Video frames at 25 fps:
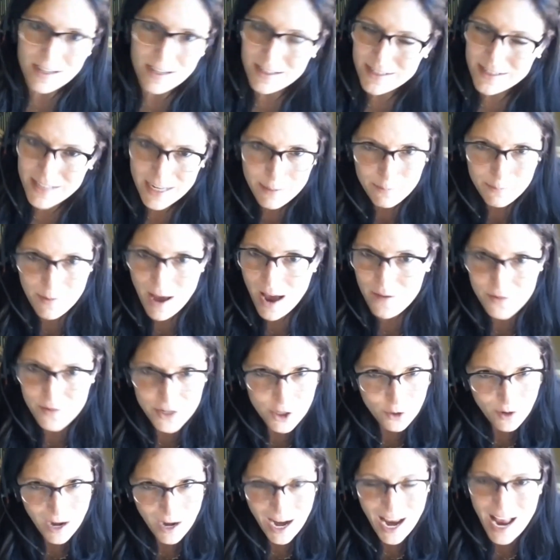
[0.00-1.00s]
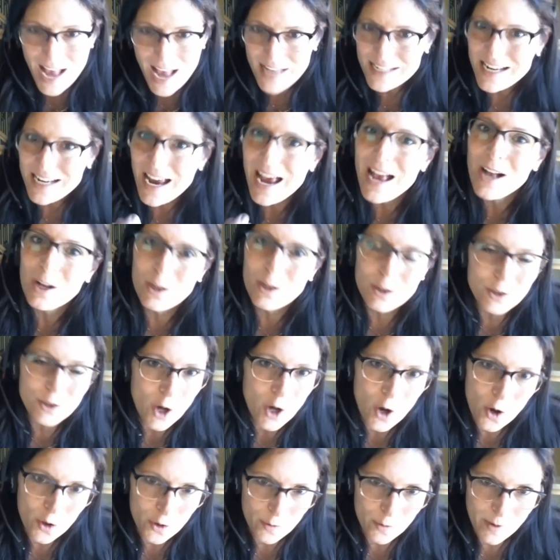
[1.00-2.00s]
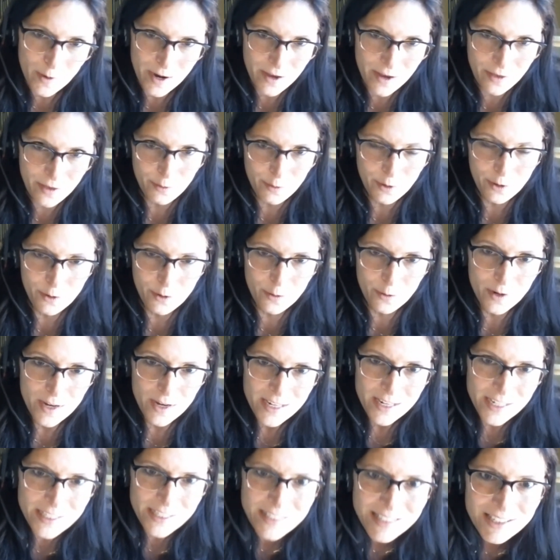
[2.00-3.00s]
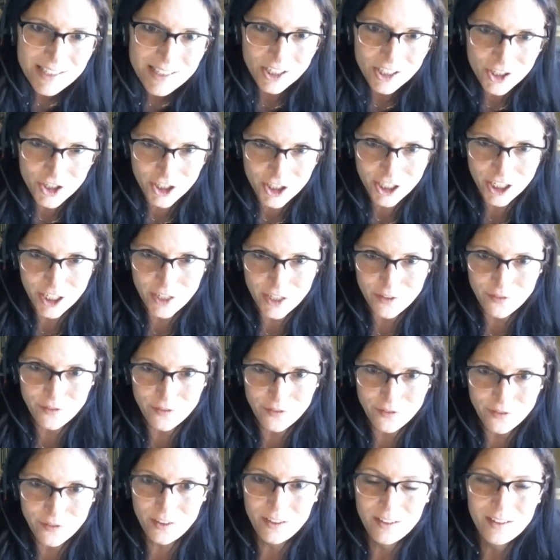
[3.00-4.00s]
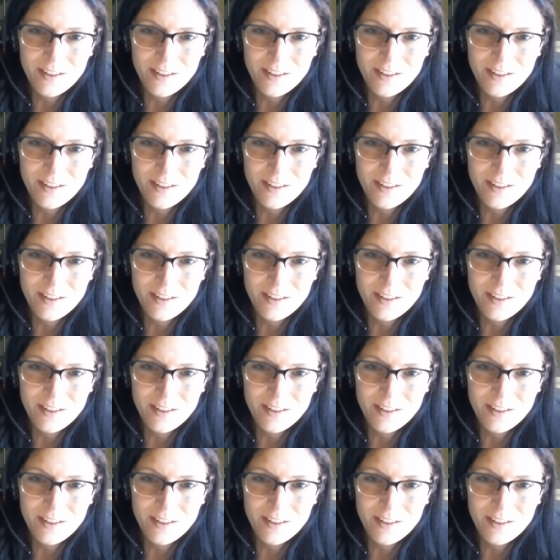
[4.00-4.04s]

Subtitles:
like having your hand held all the way through. It's such a gift.